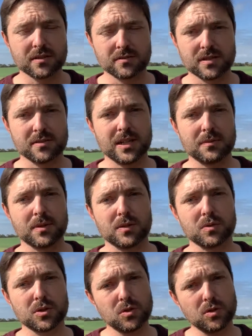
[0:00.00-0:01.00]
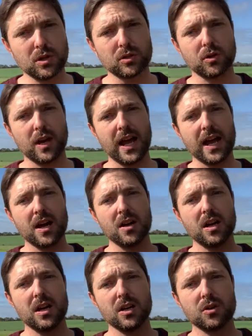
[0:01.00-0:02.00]
of September, we'll talk through how
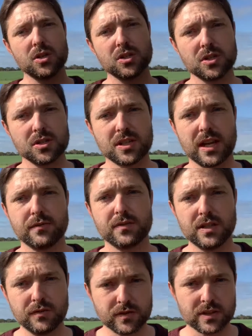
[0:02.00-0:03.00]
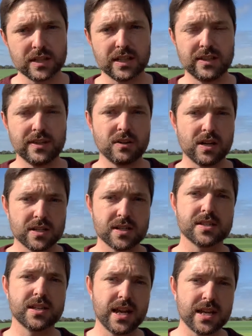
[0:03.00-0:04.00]
Christians have differed in their
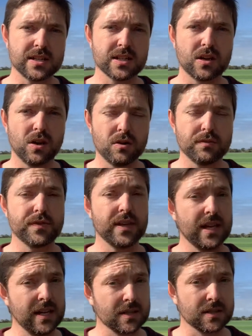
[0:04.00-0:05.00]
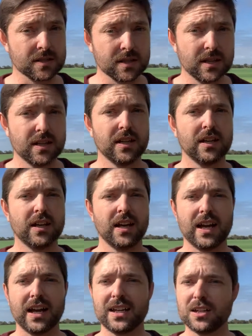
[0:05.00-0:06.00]
understanding of the end,
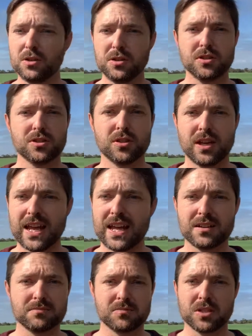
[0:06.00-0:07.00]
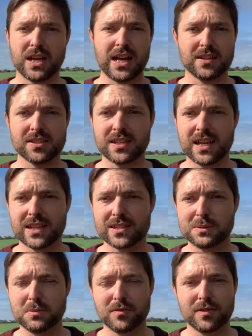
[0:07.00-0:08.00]
including how to understand
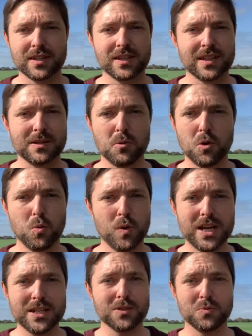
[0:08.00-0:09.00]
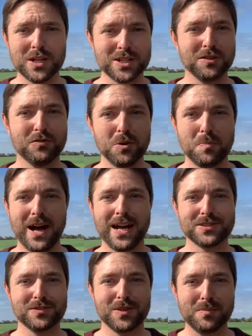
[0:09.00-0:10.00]
some of the more weird and wonderful
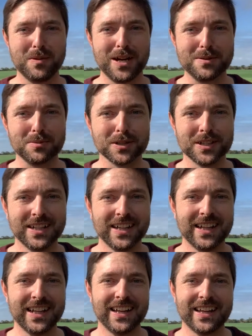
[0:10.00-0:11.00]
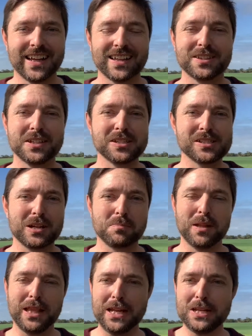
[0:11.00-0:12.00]
parts of the Bible, things like
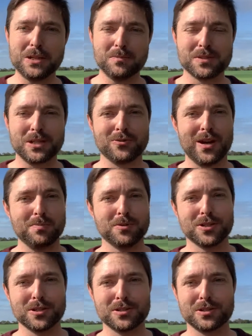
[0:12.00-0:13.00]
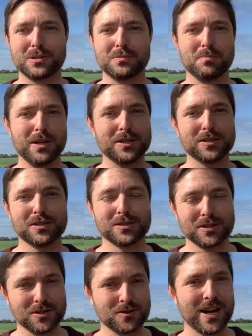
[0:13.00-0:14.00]
millenniums and raptures and beasts
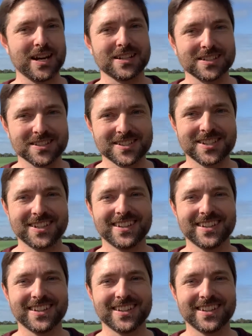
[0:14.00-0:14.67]
and dragons.